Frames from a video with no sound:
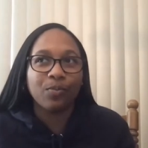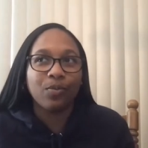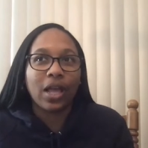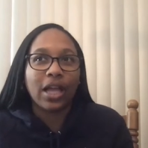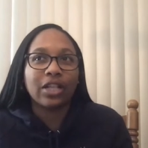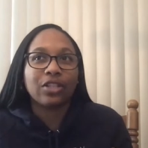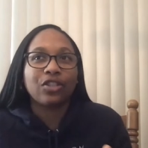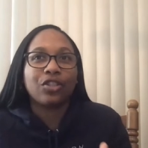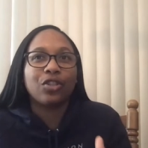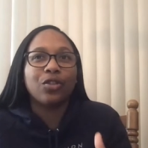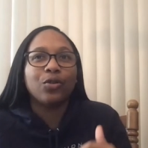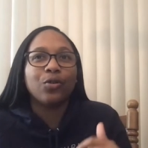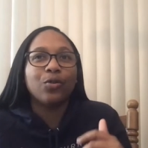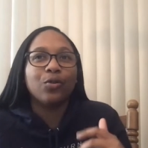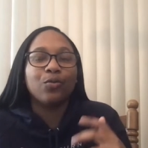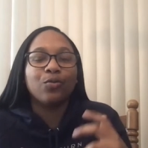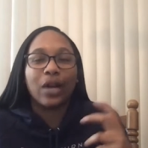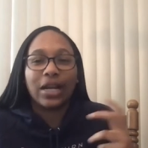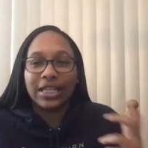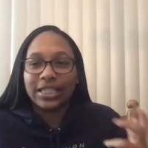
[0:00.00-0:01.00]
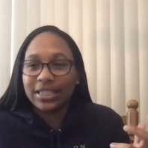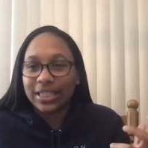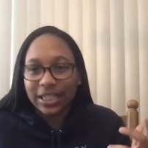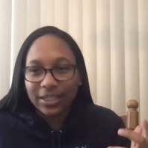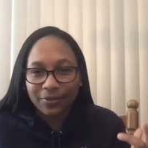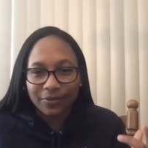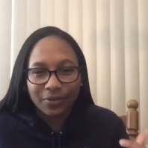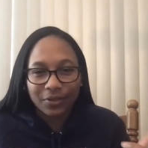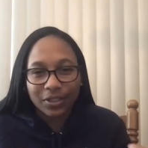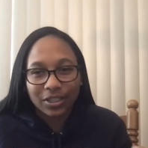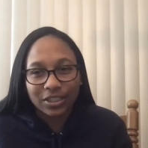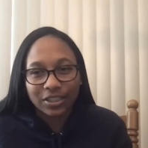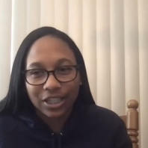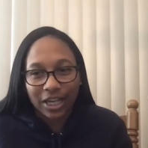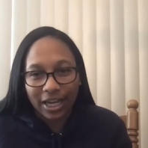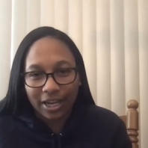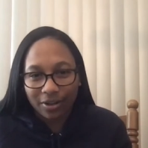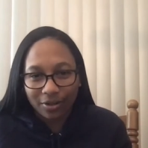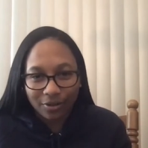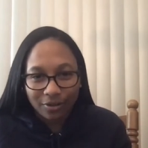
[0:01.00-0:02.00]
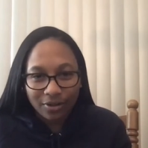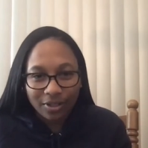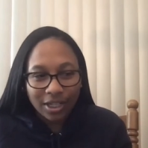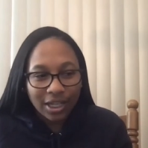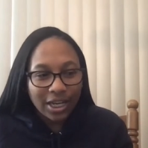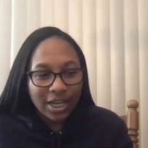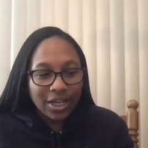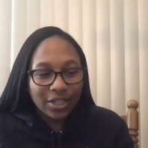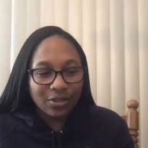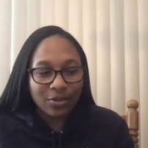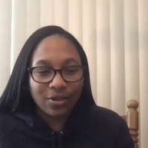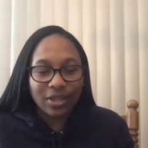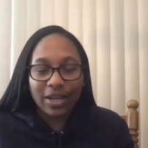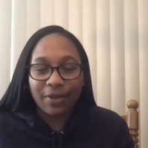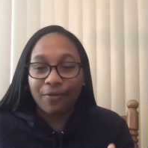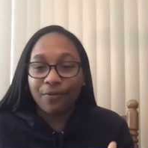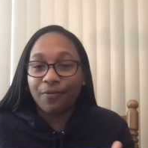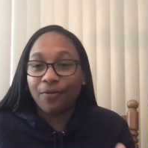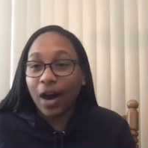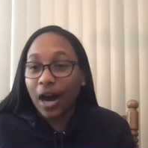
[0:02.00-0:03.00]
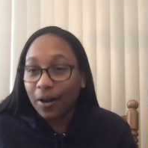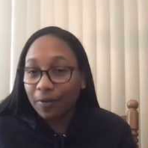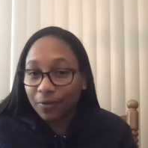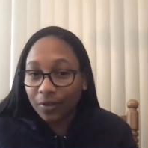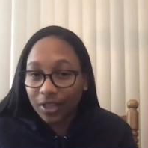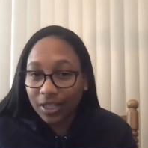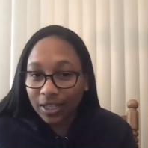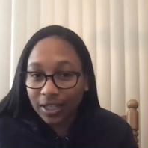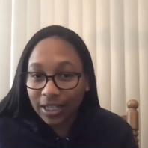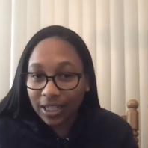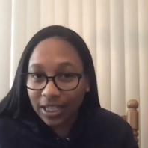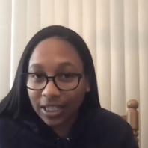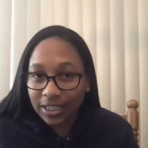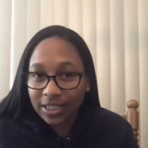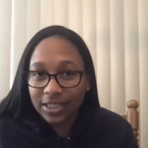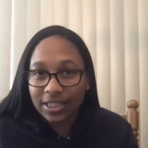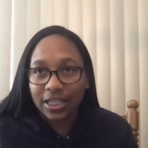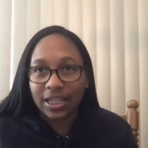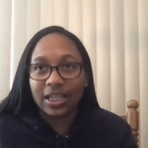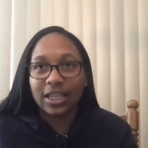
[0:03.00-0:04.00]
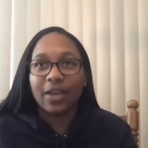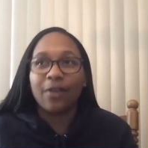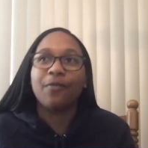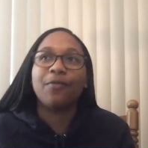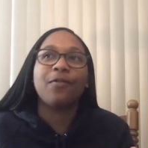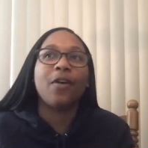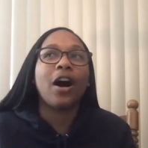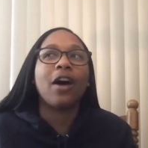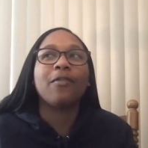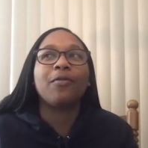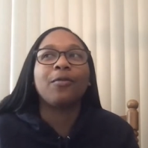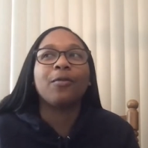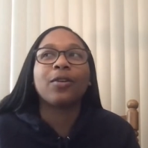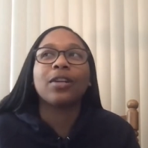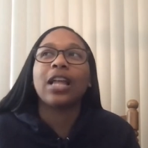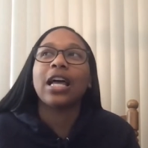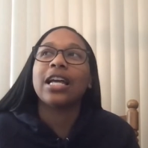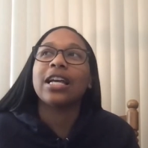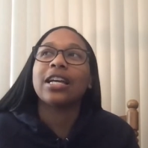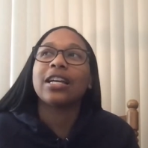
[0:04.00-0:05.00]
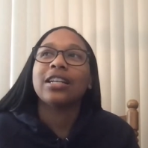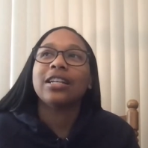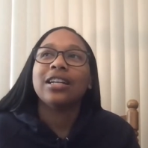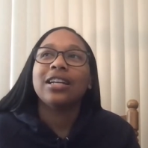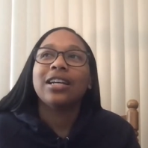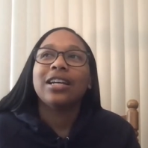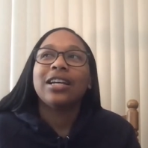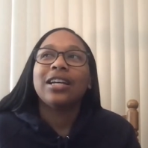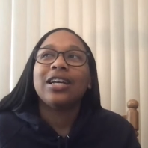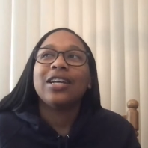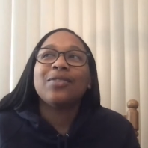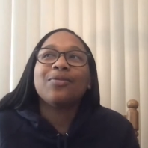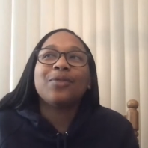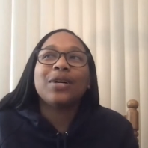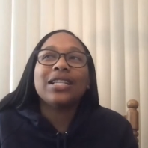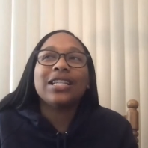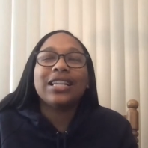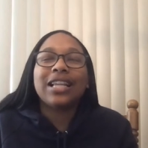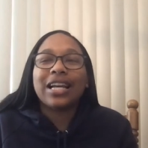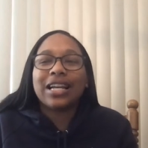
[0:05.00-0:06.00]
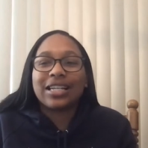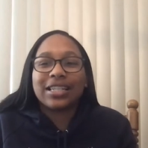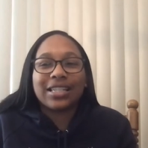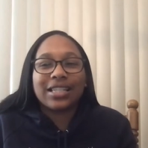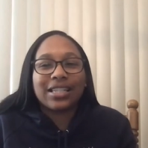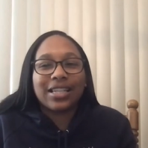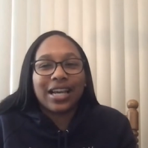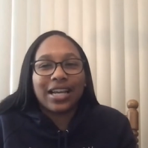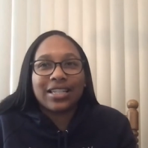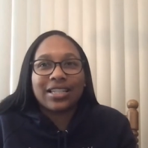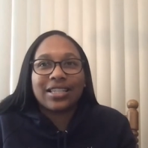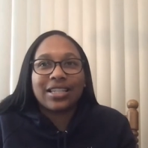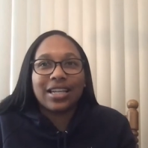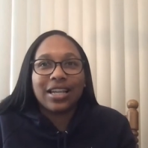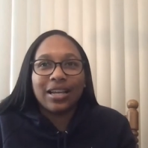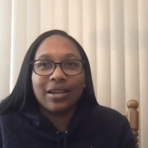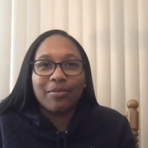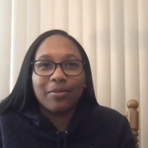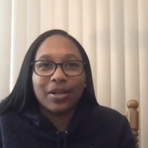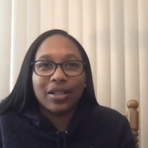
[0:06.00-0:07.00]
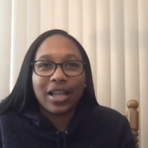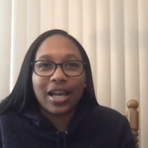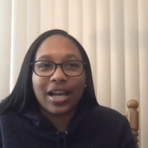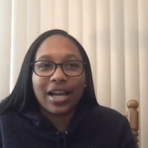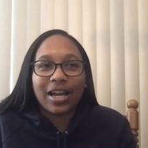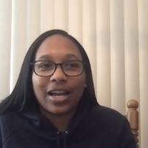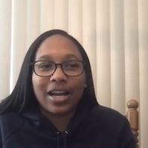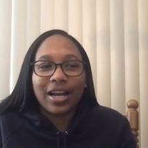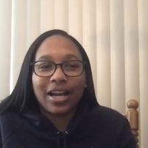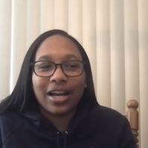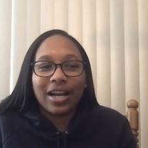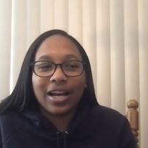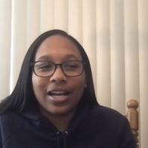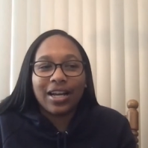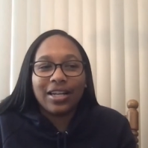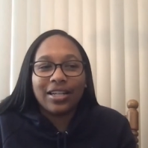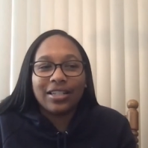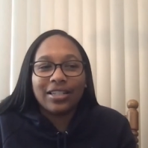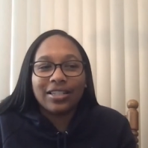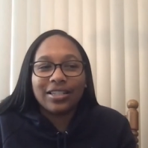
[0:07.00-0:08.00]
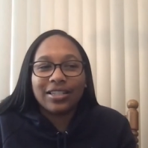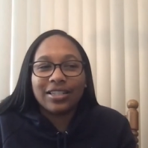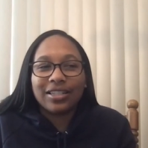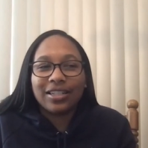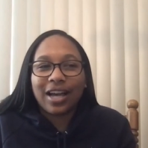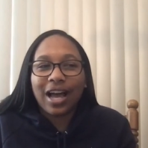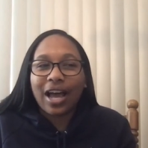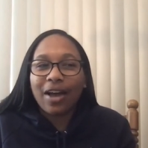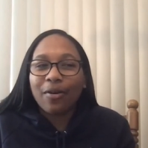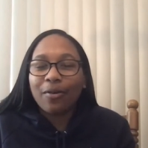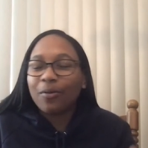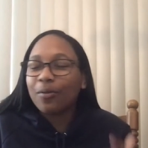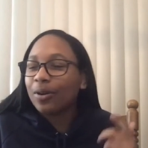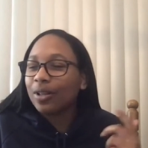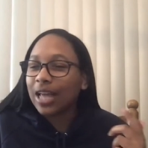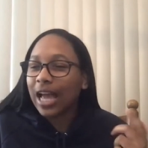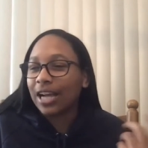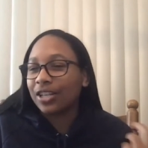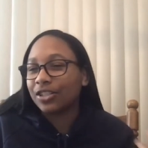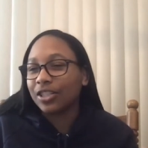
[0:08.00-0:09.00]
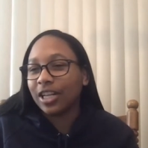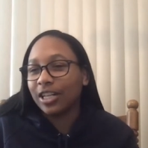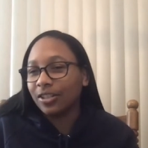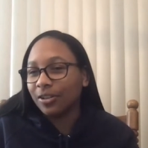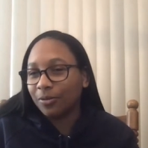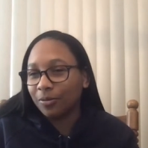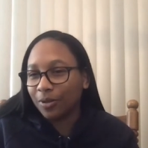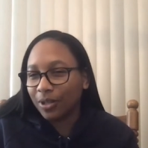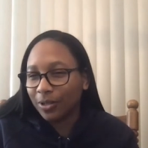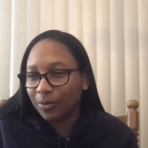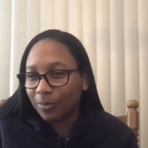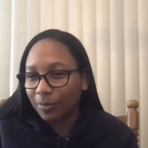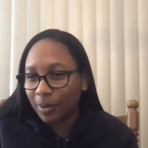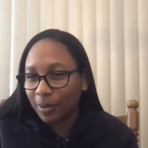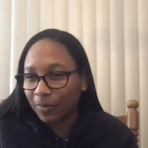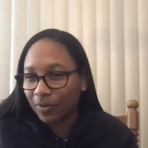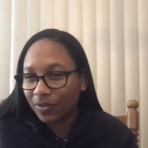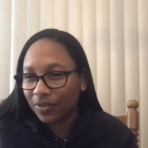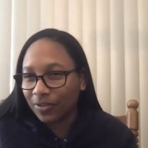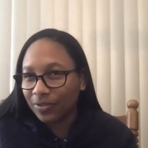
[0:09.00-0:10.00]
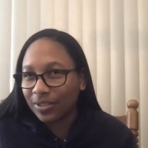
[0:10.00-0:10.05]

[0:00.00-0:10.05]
like too racy for the channel so they fought for the kiss scene they fought for like it wasn't like a sex scene but like I don't really actually I don't really remember if there